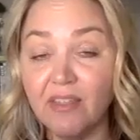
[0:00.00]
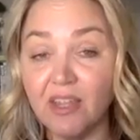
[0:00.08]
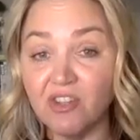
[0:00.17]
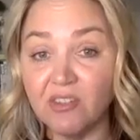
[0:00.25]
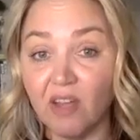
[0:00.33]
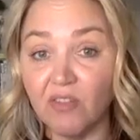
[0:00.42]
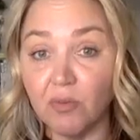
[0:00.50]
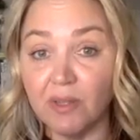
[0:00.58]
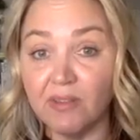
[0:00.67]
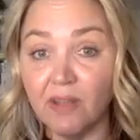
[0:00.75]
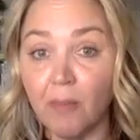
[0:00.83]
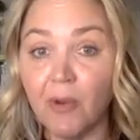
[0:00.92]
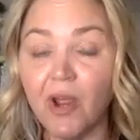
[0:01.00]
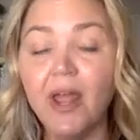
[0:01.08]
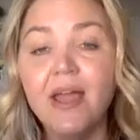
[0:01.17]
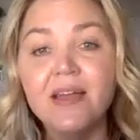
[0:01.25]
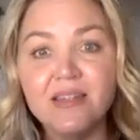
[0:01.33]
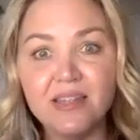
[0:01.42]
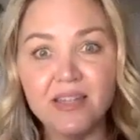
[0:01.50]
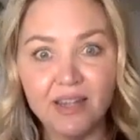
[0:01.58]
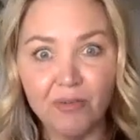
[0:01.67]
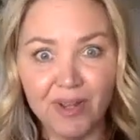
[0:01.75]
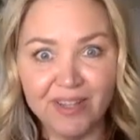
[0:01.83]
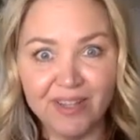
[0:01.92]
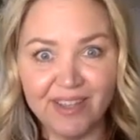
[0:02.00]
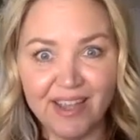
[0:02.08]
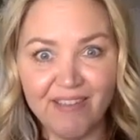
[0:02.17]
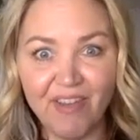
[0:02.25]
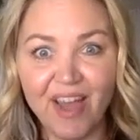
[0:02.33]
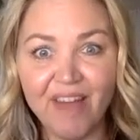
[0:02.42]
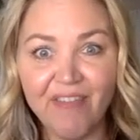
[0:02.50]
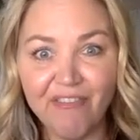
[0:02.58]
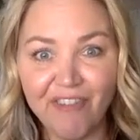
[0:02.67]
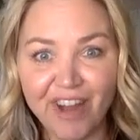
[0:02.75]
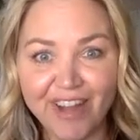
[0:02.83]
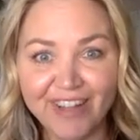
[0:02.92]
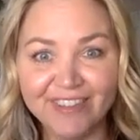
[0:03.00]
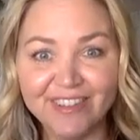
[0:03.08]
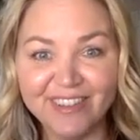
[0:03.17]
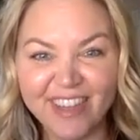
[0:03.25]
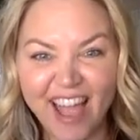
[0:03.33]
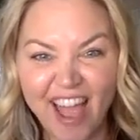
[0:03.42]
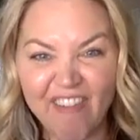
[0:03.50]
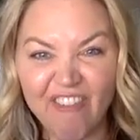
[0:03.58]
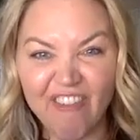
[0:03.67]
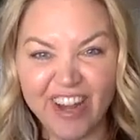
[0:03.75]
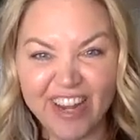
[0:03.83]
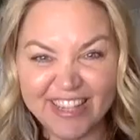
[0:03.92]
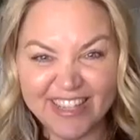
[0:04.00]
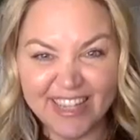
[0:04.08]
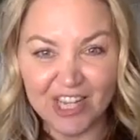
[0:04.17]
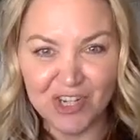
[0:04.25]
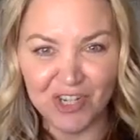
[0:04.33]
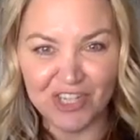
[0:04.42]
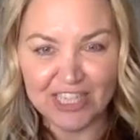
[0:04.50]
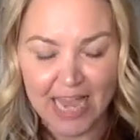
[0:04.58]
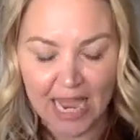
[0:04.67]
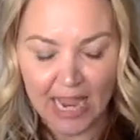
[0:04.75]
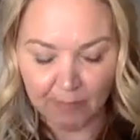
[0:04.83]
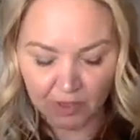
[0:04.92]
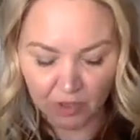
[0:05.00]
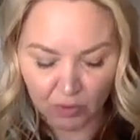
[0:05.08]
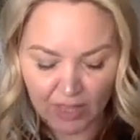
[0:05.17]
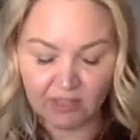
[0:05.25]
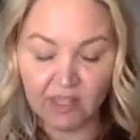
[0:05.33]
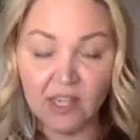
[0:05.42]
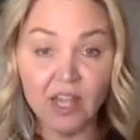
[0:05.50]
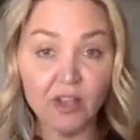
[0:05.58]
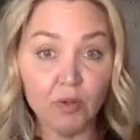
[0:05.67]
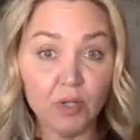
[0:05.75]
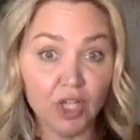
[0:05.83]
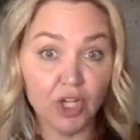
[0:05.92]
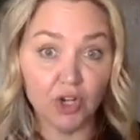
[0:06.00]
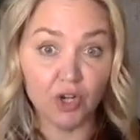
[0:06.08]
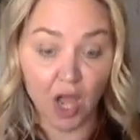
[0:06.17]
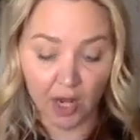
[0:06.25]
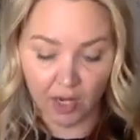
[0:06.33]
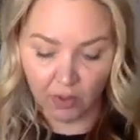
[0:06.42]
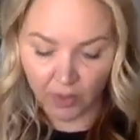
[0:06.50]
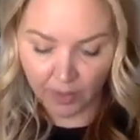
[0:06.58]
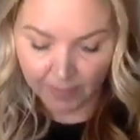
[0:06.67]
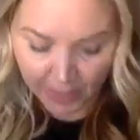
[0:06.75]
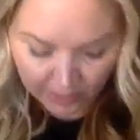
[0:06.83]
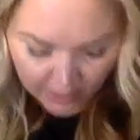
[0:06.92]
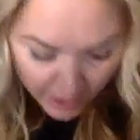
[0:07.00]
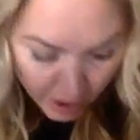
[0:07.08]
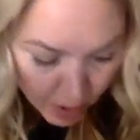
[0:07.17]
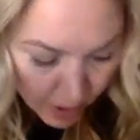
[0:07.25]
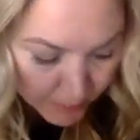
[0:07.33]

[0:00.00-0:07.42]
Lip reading: They just have to be separate to receive a frankincense every single time. So that's another one that you're not going to want to miss out